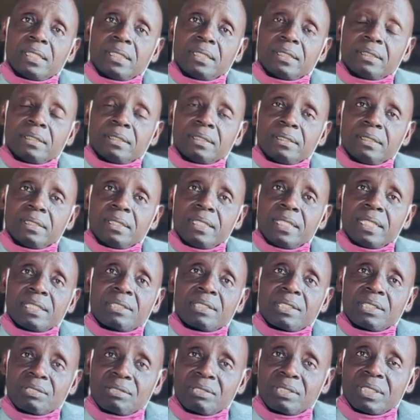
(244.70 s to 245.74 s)
the
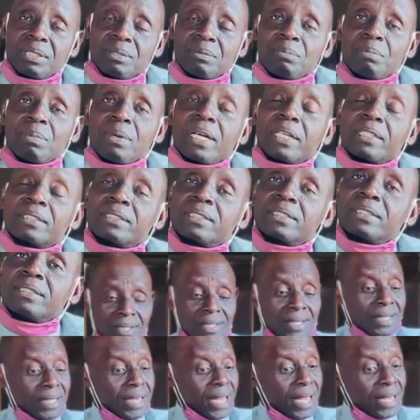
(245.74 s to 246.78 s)
necessary impact.
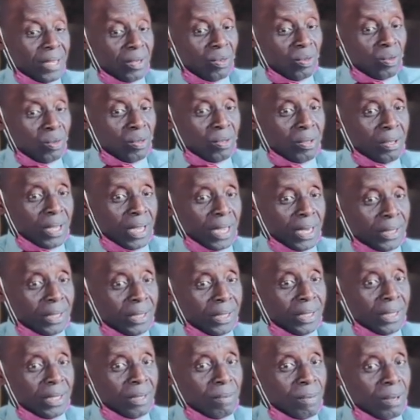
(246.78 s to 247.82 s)
This year, you know, I
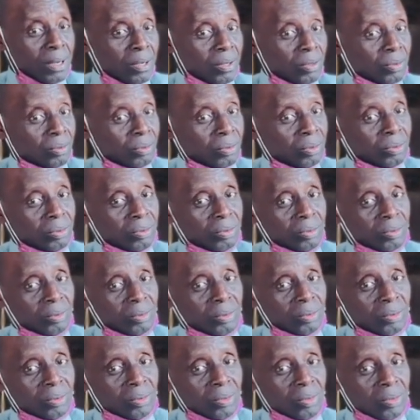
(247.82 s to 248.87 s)
think about
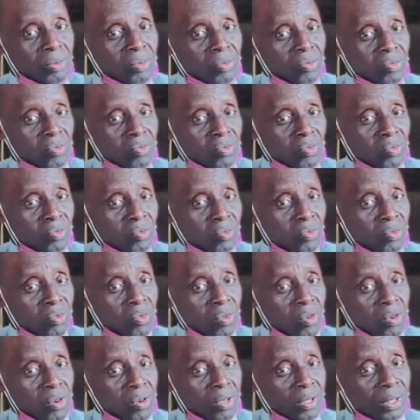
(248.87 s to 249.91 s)
two
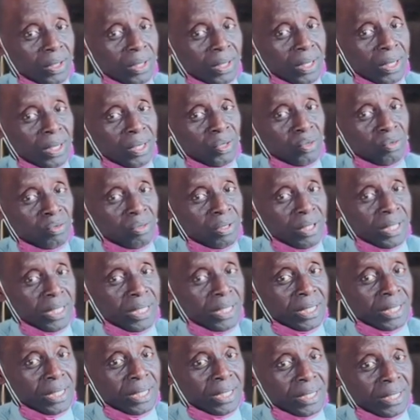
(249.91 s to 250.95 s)
or three
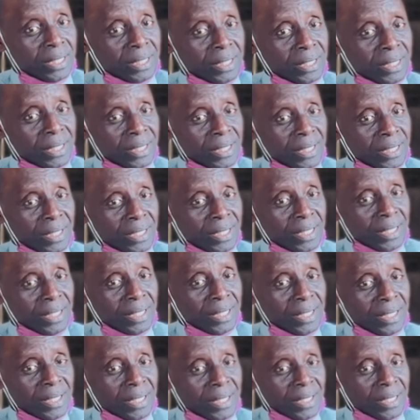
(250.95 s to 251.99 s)
students
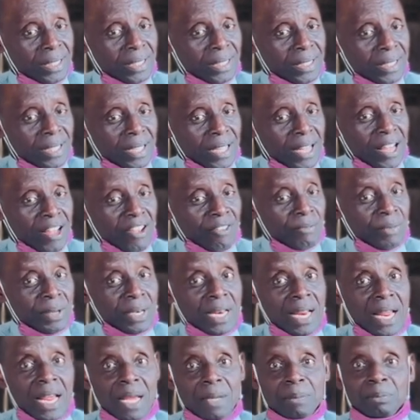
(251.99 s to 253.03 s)
have
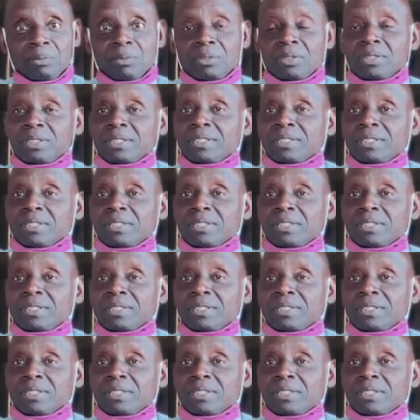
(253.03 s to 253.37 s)
been helped